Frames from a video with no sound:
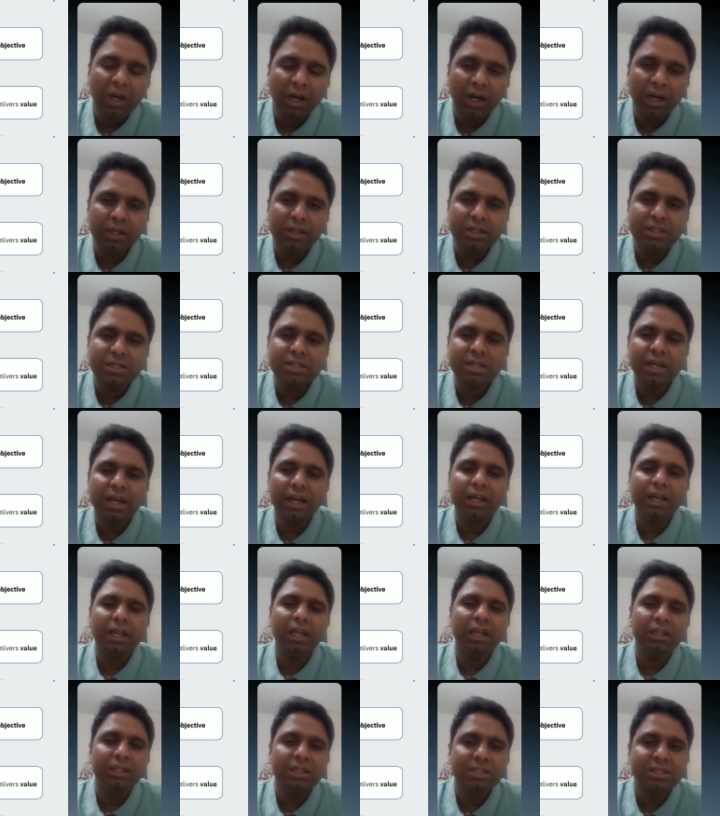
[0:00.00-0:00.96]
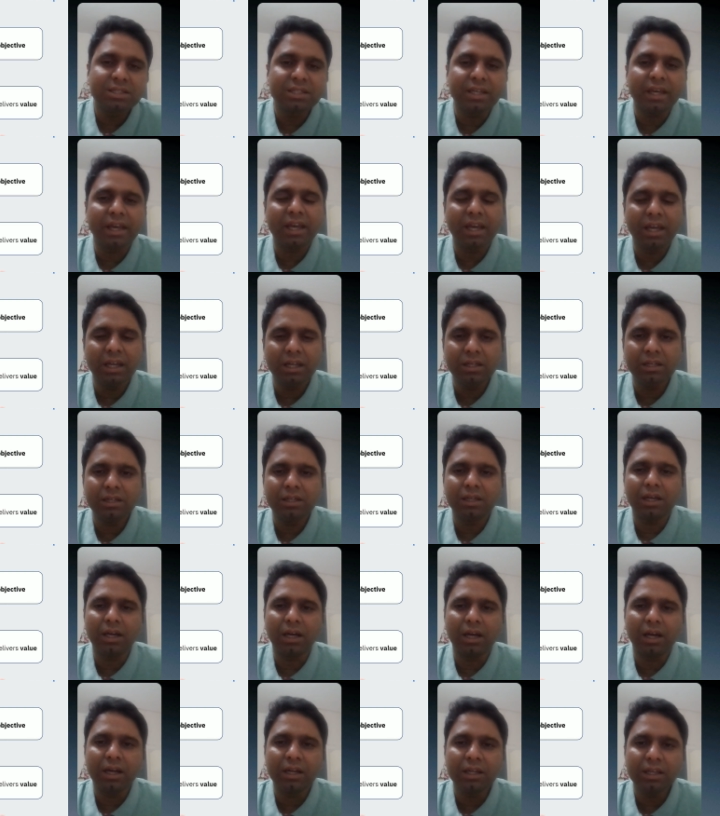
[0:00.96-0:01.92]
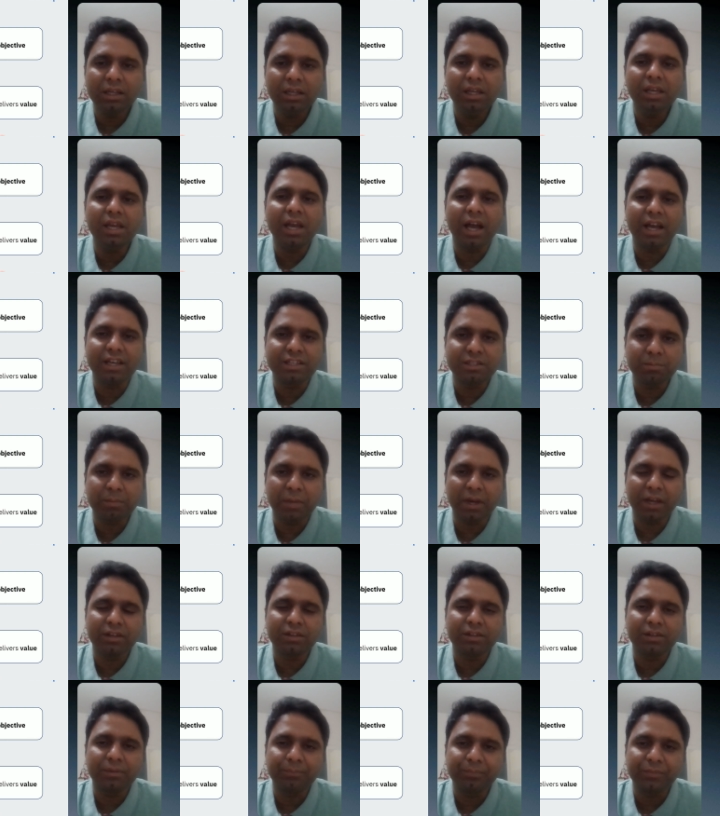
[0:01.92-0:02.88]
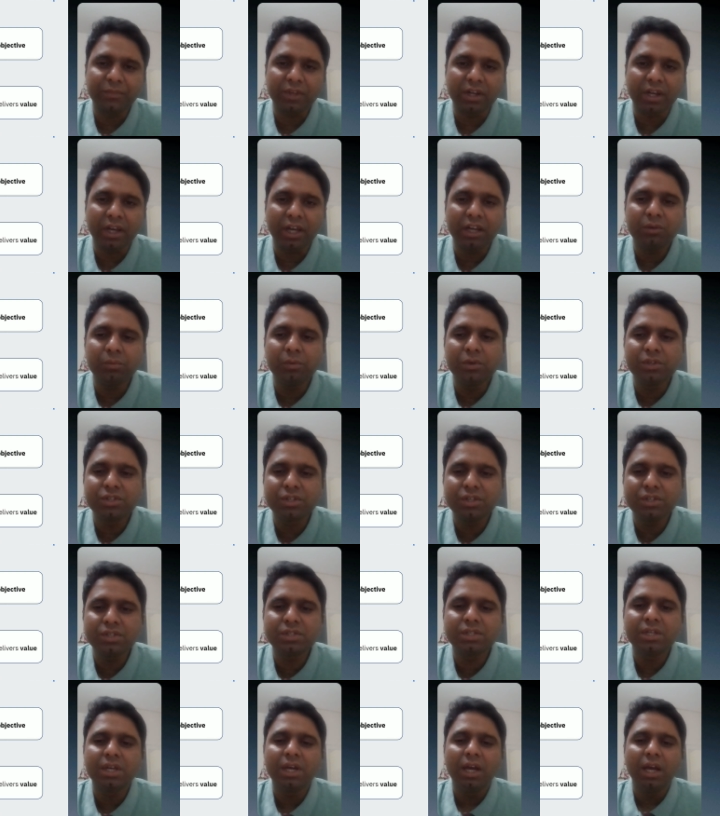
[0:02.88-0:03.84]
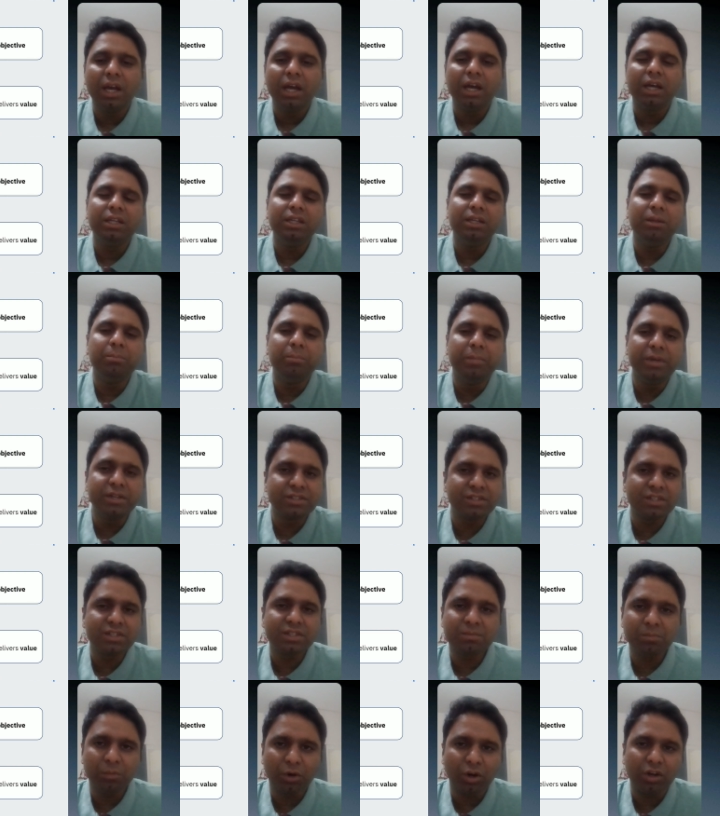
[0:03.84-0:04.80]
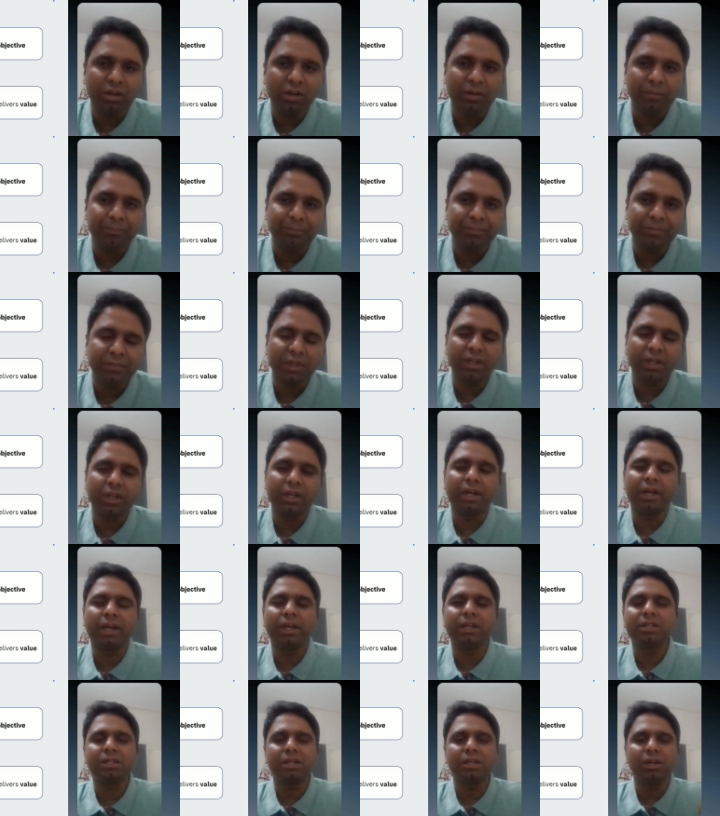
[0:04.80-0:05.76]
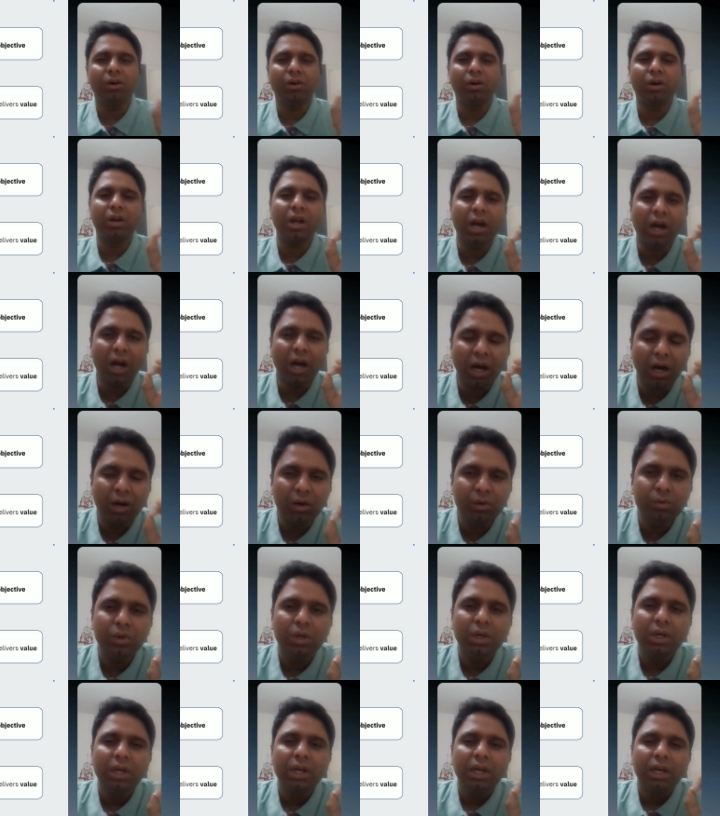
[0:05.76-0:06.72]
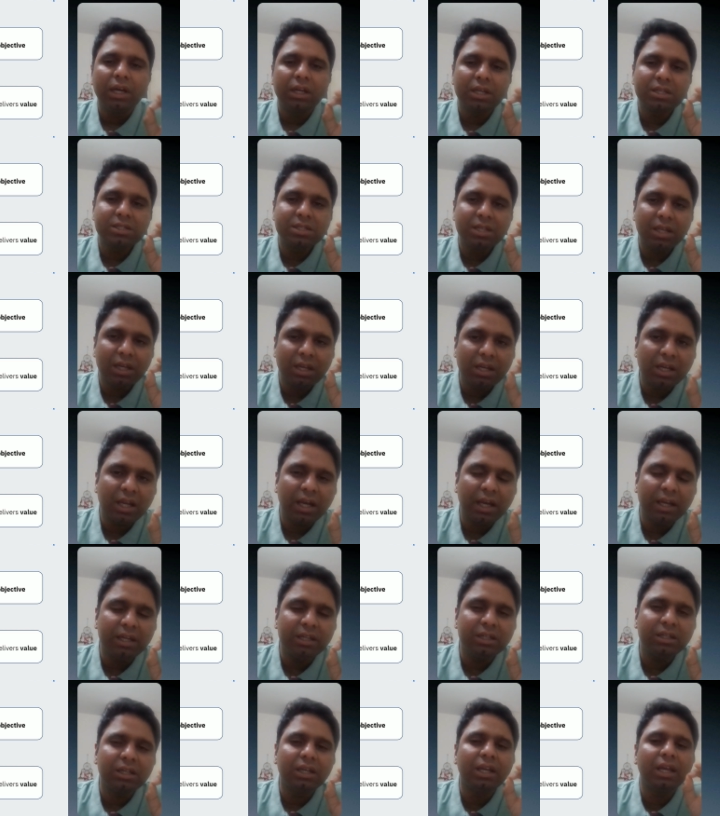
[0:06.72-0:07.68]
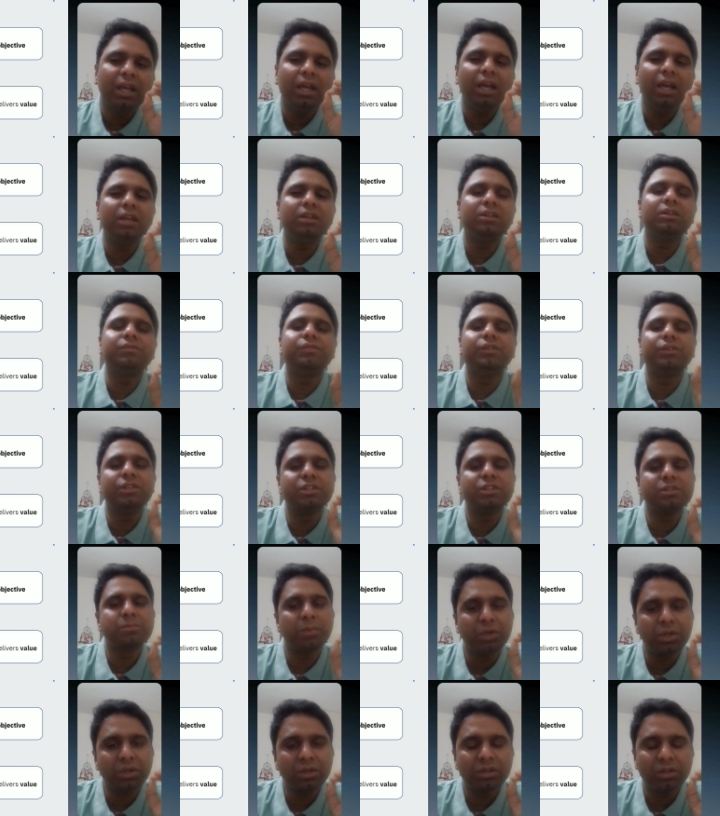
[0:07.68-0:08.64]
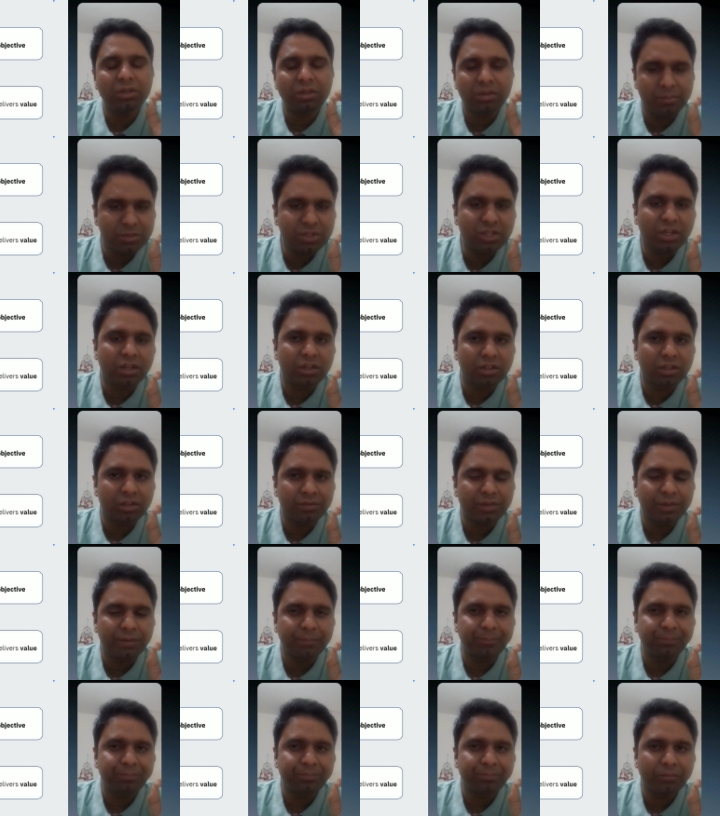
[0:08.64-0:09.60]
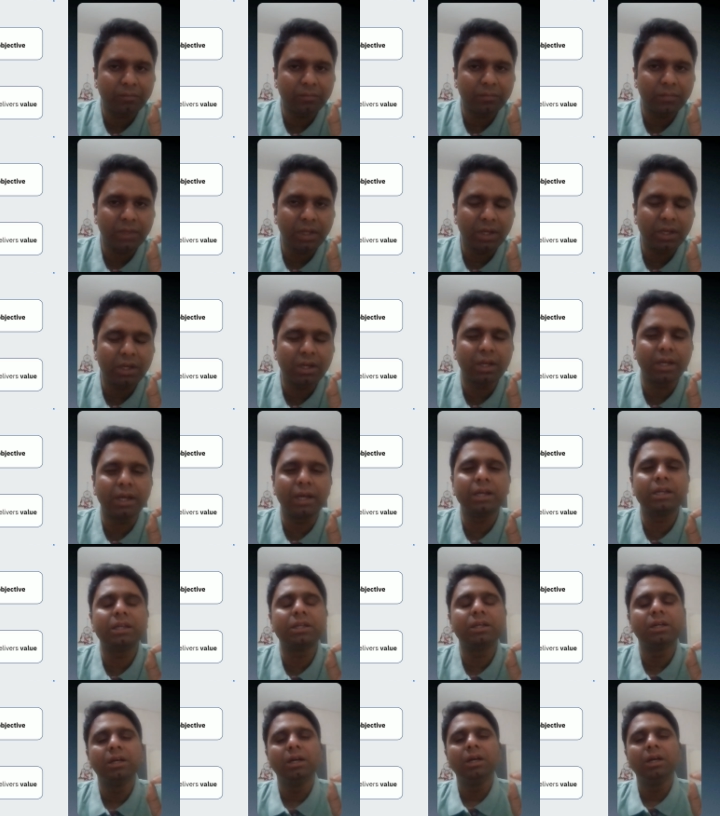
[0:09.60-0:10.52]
understanding the second key aspect, right? Which is the business model, right? Or how does the client cater for this particular objective, right?